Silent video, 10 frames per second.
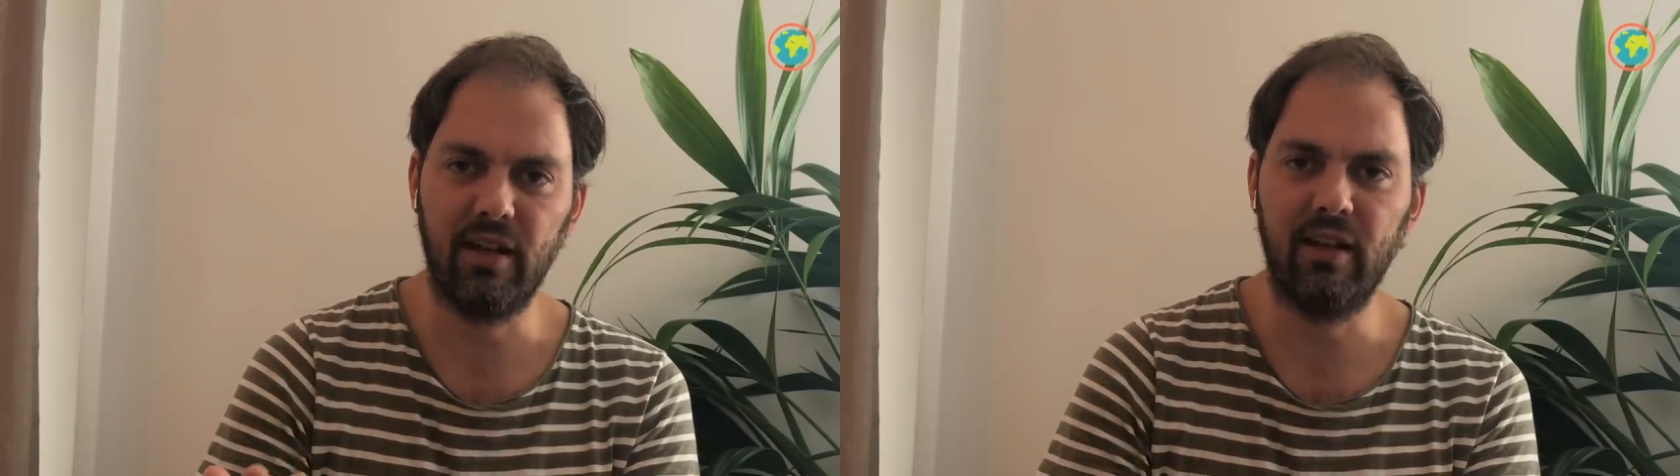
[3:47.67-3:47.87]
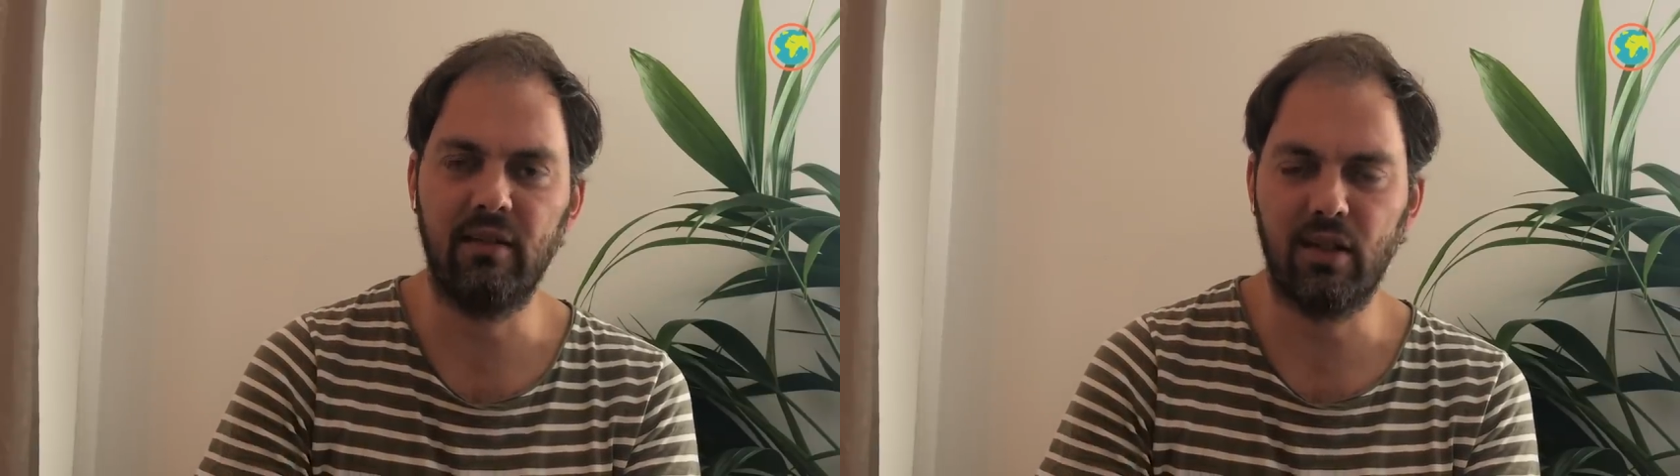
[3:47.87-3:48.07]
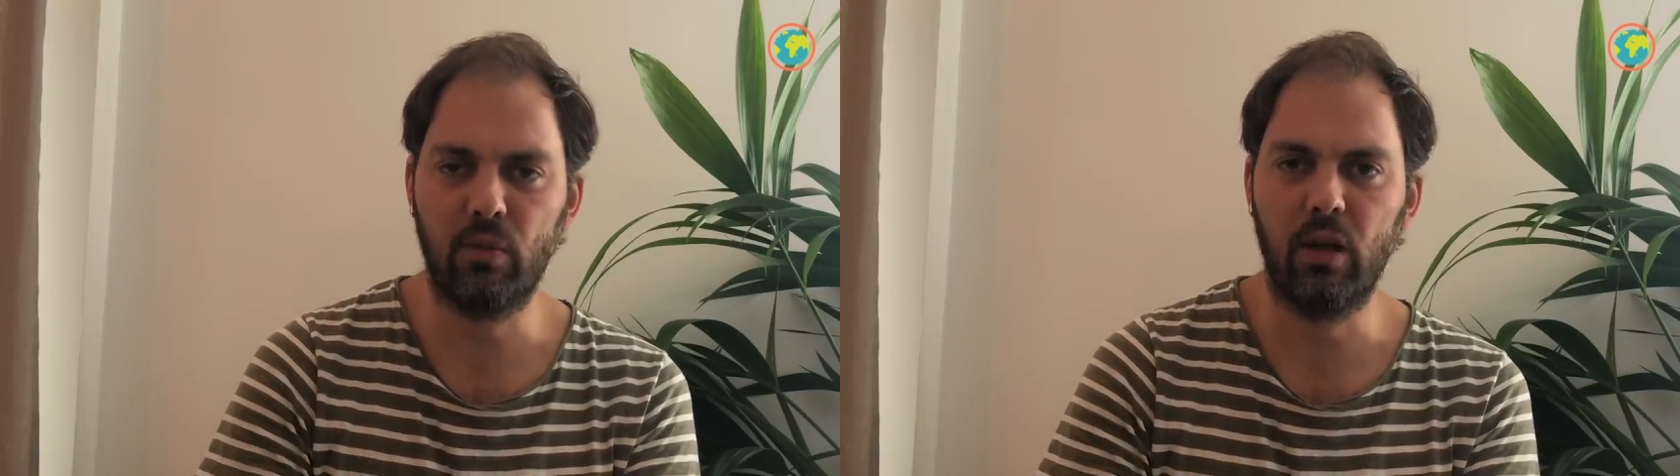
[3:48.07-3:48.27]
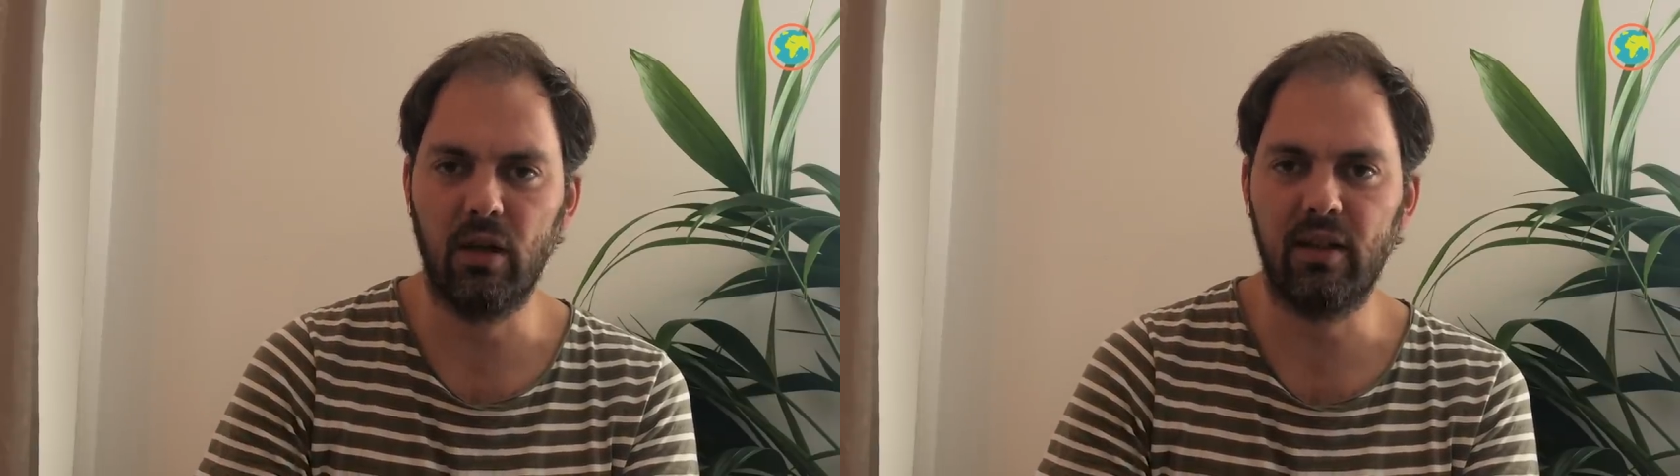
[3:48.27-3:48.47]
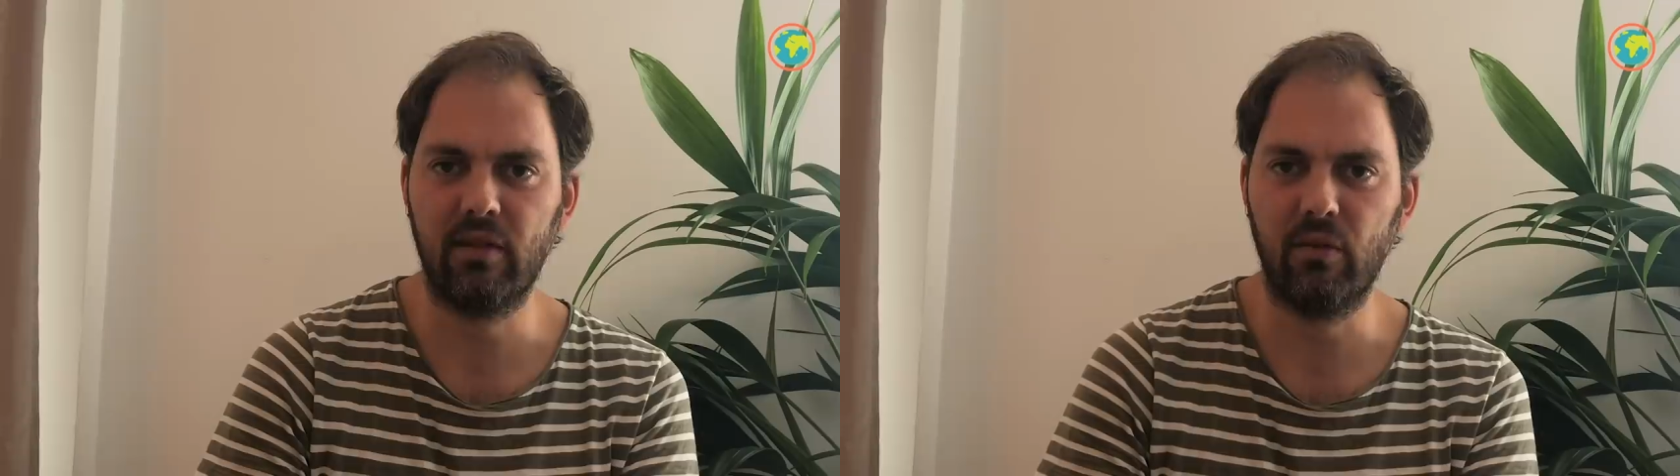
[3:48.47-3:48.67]
and as well
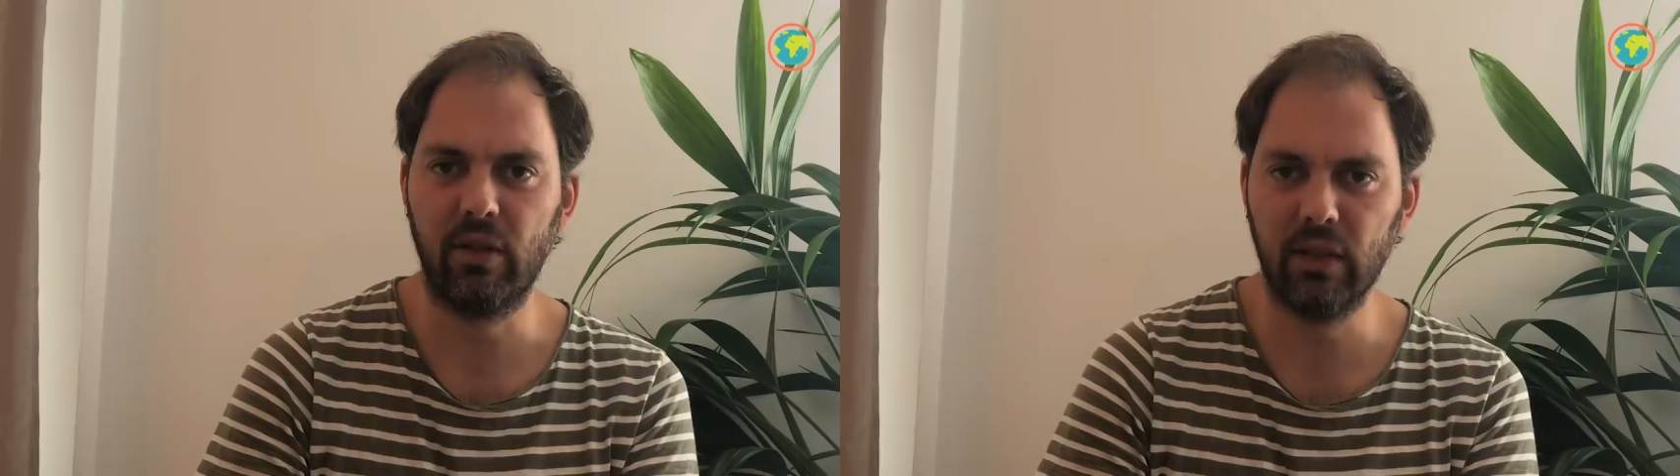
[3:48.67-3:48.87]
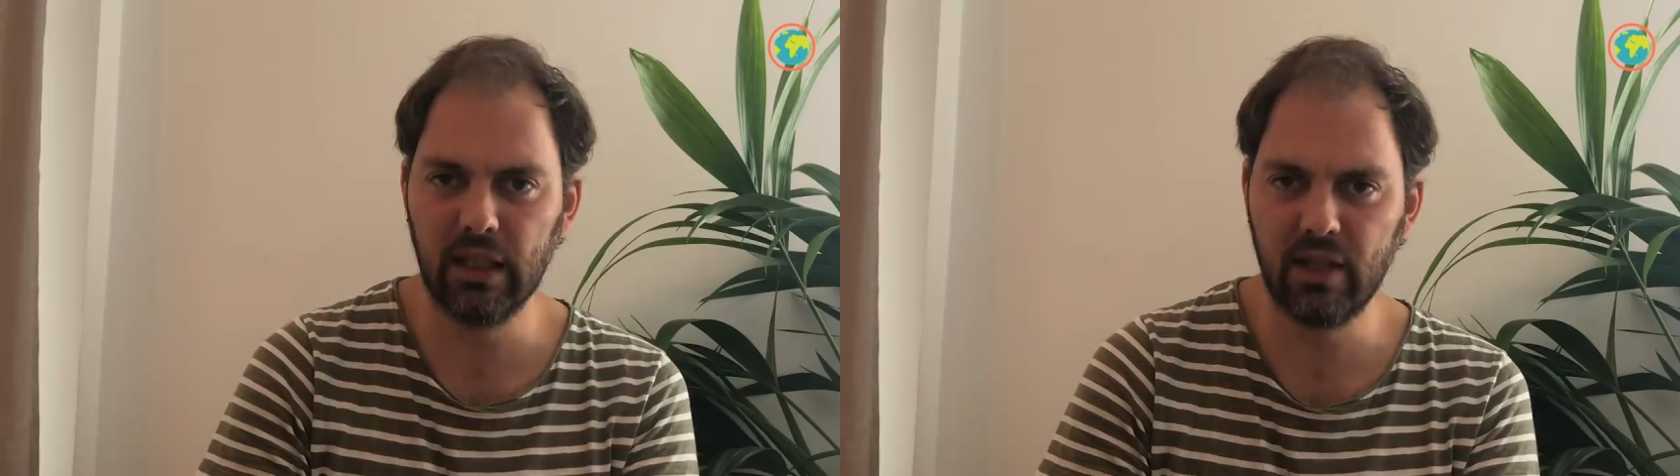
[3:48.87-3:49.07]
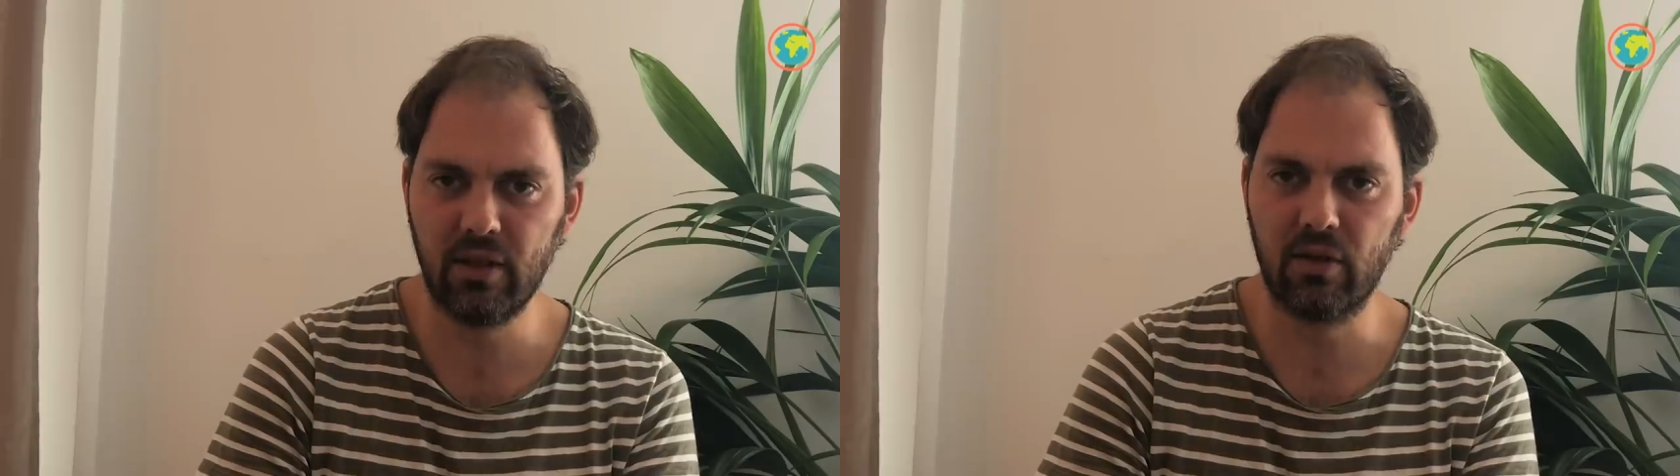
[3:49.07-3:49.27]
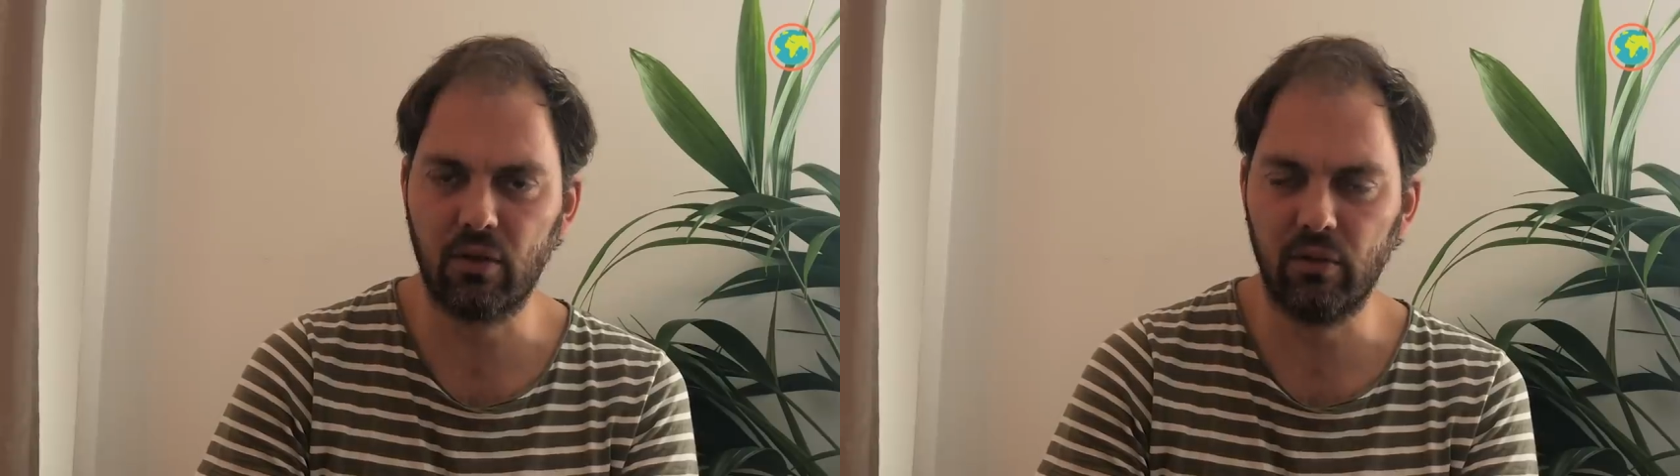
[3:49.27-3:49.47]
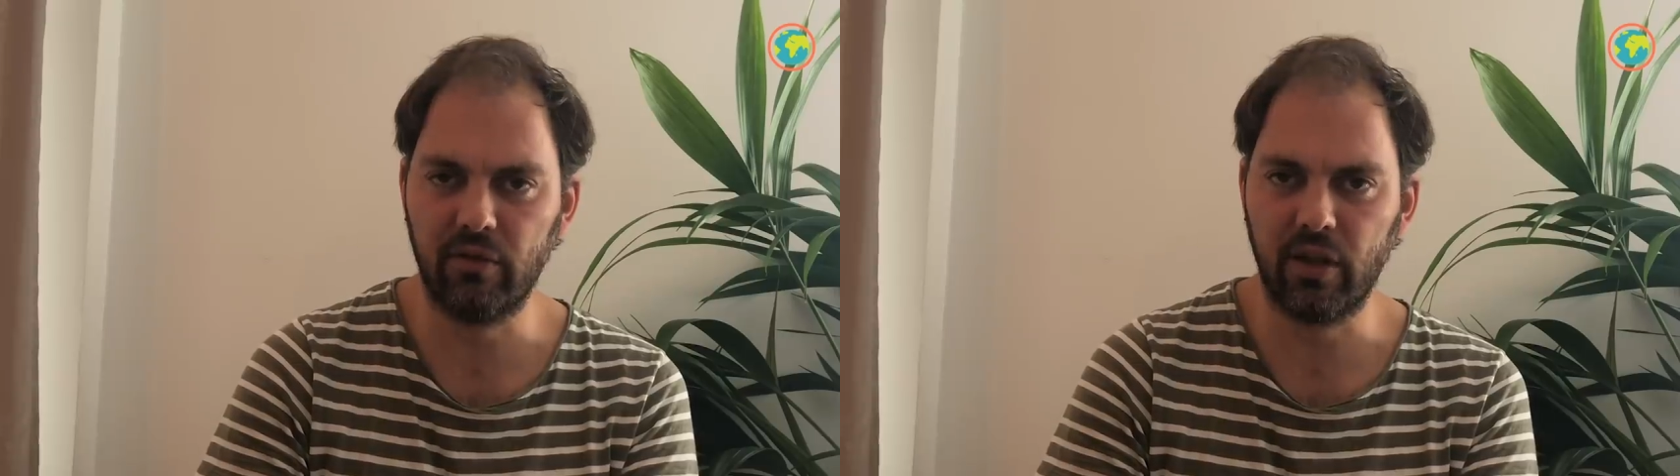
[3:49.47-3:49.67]
as the regulations
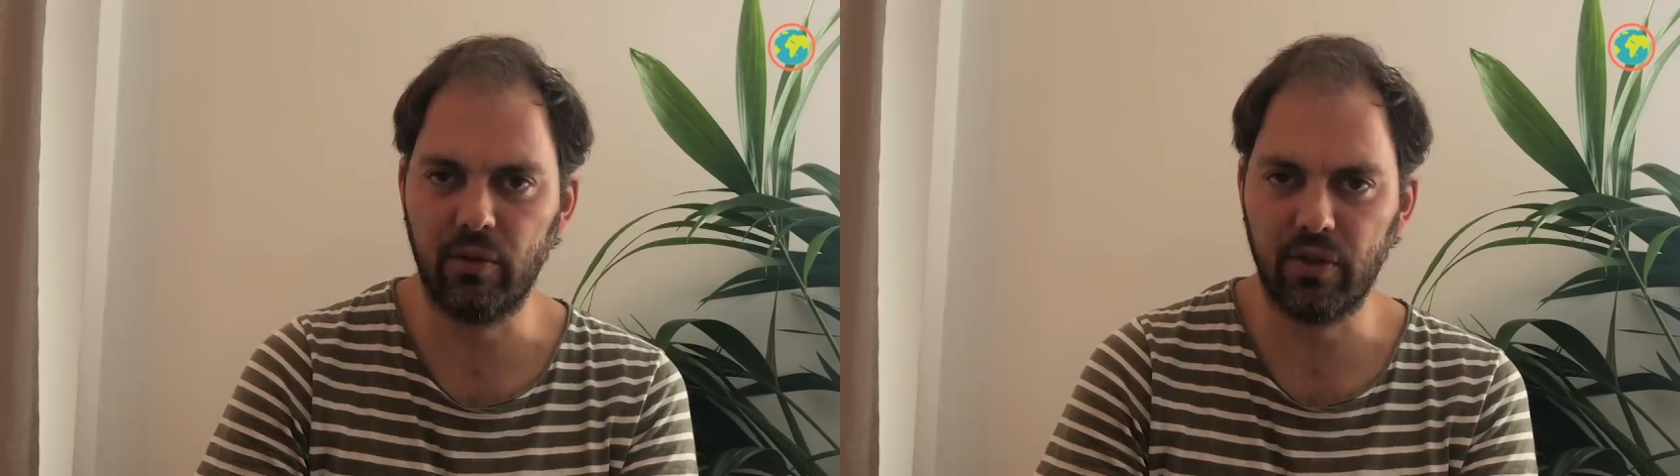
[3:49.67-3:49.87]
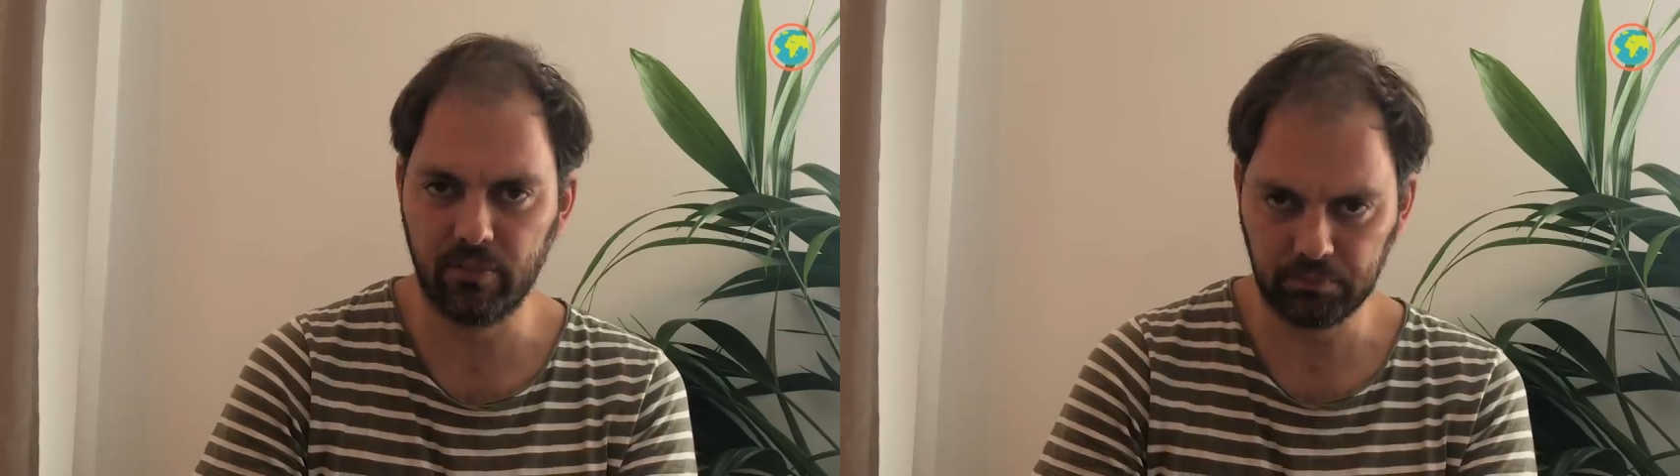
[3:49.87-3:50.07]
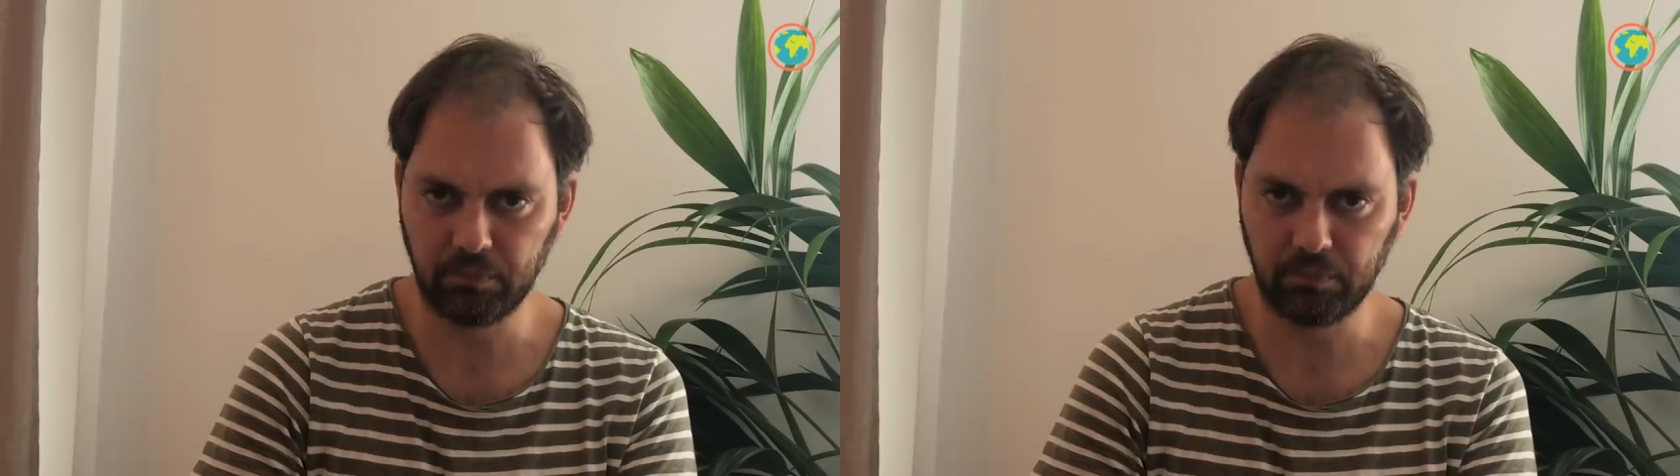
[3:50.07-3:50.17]
on the virus,